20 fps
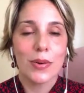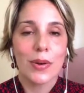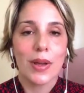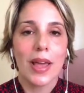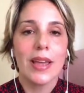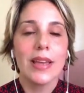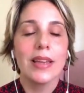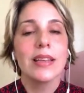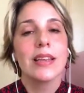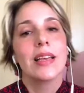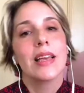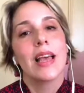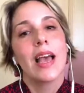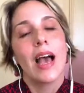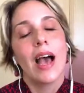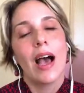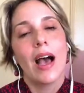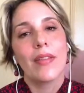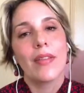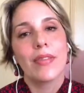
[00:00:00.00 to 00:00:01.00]
Okay,
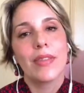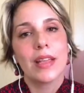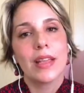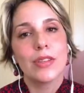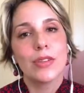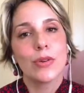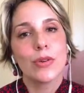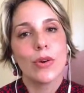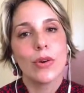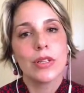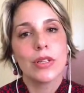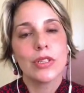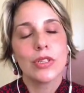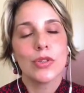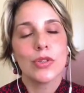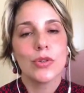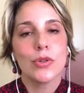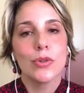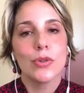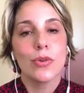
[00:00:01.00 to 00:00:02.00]
and then you're going
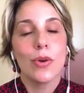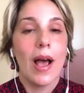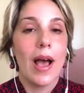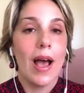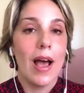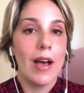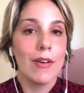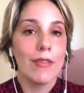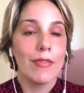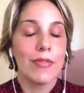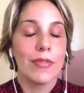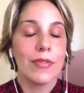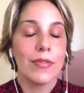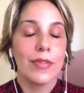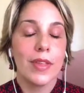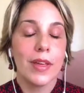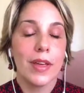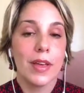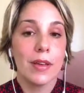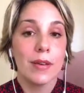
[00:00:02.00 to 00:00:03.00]
to have
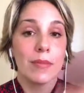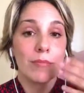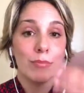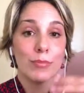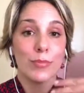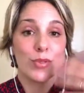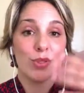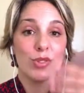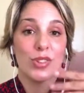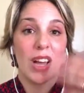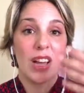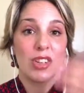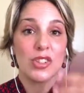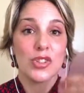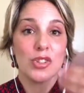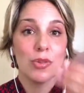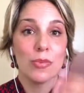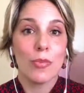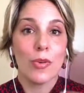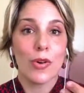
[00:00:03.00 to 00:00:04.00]
the
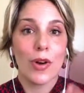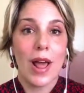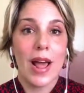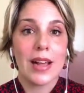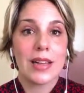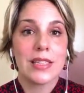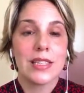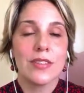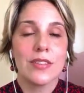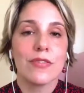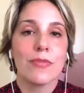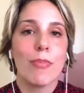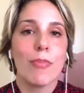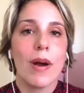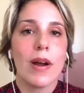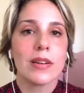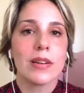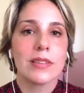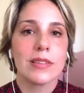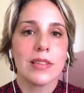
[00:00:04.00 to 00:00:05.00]
production, more active
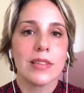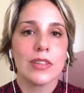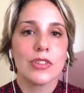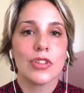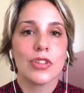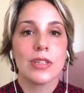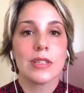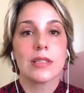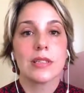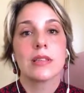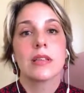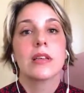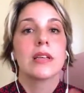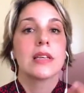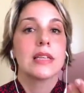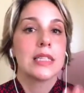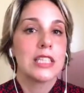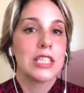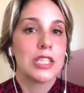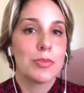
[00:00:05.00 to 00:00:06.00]
parts such as
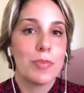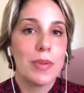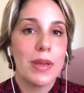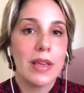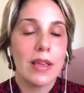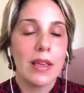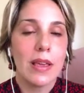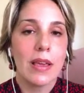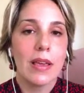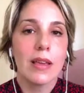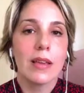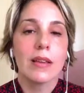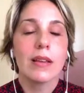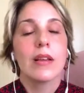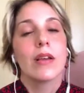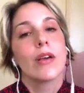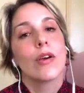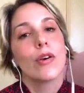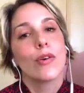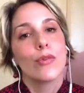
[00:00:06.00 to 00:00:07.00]

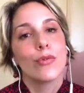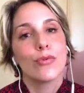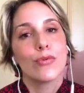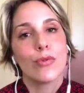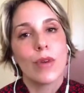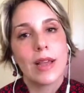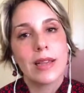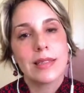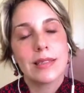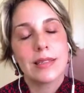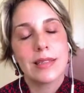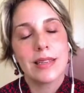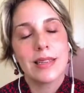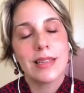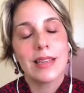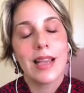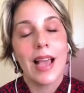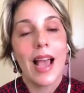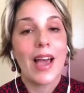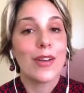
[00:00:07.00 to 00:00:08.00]
speaking,
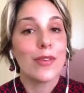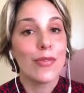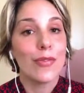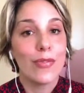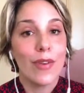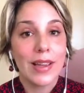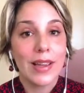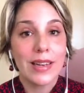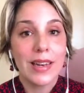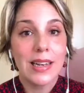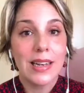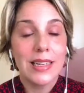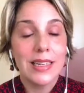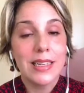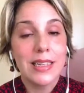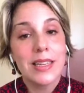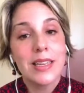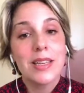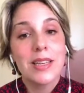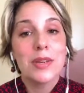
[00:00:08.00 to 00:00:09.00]
writing, and
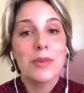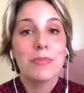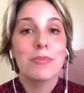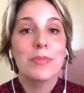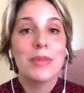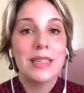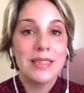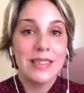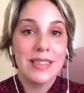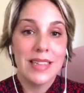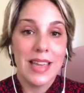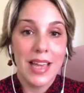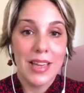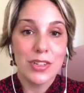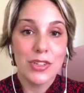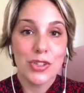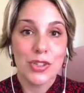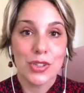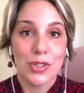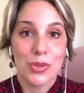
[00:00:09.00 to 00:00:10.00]
finally
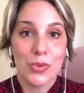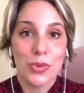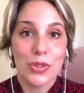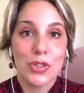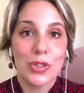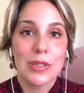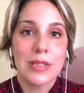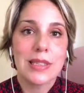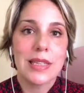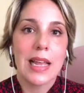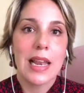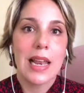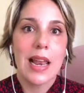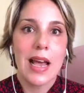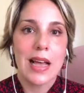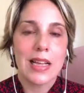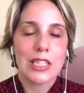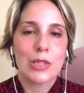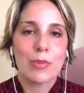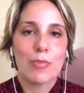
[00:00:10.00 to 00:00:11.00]
mediation, which is the
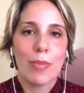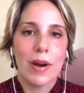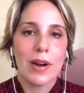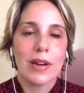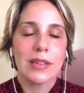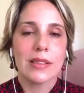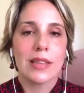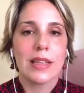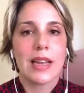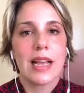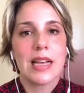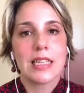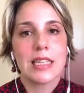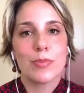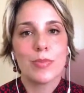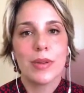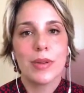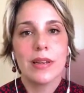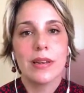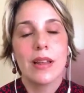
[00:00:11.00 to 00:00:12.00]
last part that
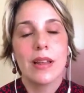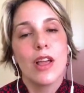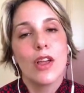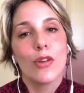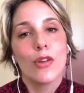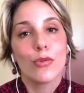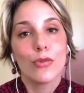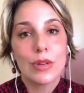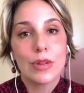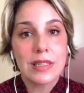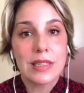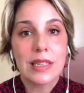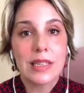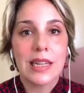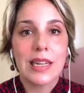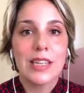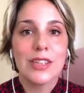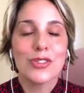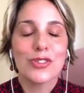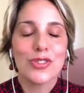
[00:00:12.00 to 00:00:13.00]
has been
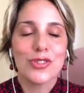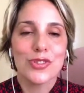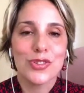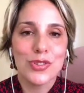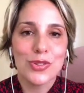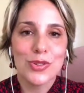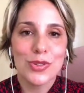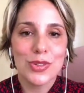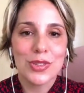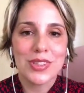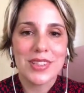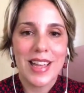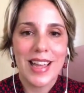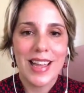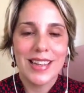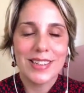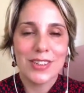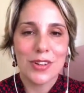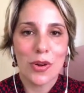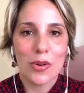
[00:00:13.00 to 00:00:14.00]
recently introduced
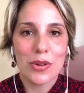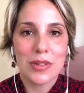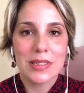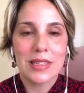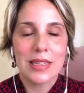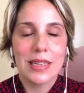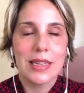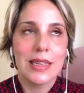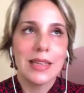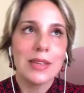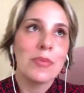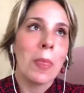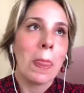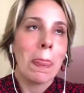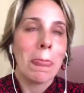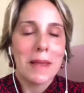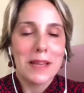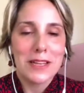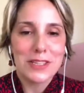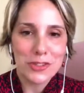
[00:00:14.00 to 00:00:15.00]
and honestly
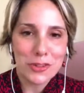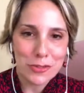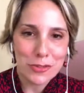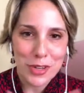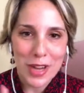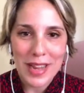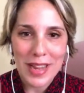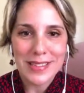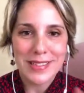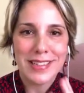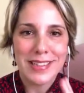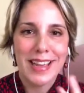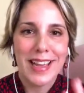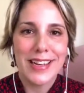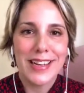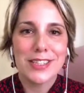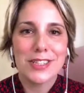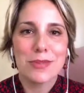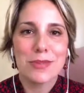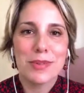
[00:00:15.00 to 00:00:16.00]
is creating
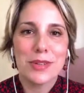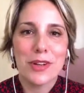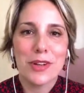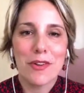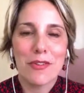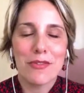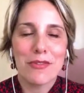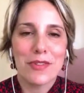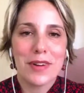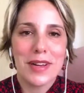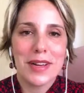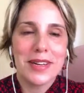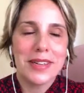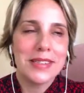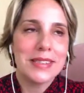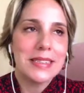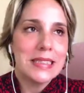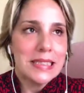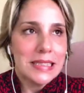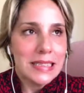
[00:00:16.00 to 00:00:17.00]
a little bit
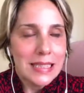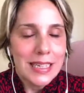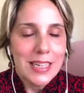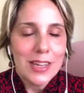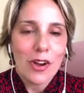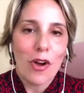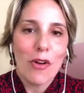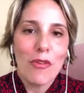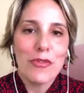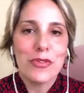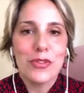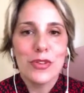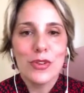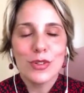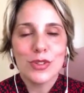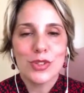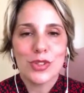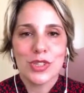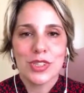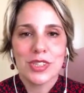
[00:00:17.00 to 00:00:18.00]
of
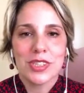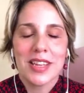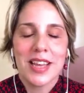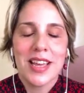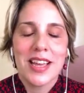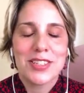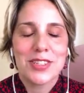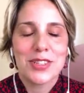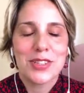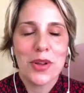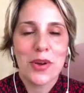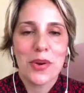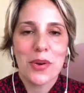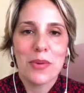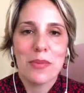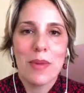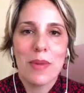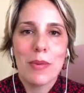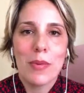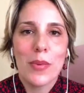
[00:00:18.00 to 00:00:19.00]
confusion.
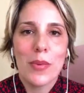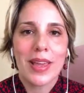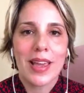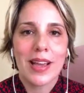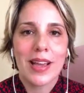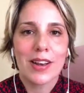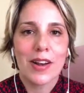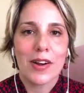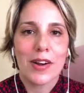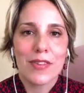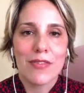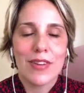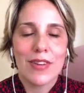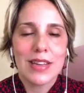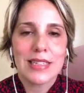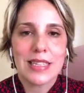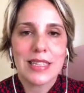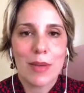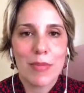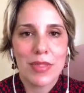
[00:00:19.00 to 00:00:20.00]
So maybe we can
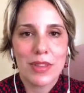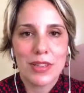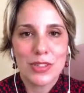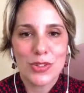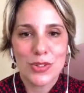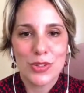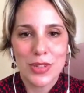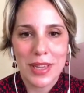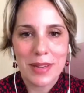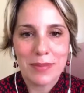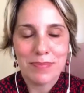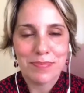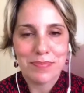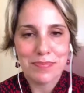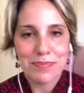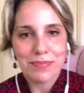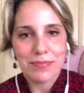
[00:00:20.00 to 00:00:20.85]
clarify something today.